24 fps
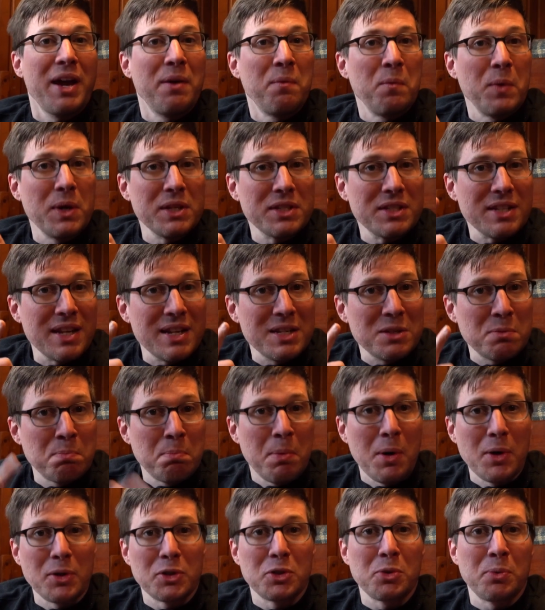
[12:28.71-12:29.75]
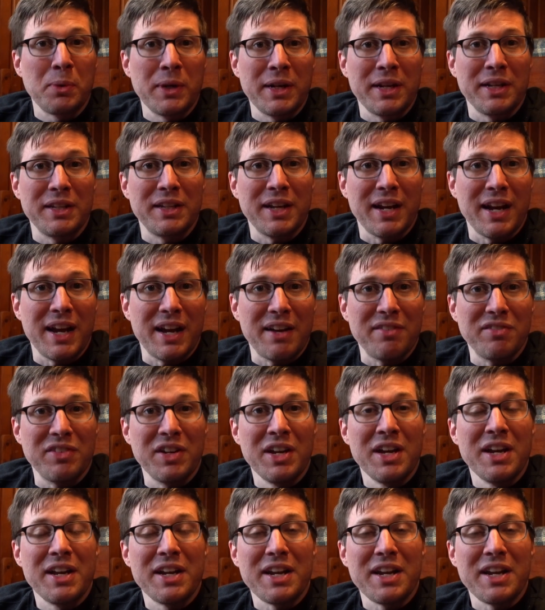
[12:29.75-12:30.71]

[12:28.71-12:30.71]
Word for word: and what size bolts we need to have.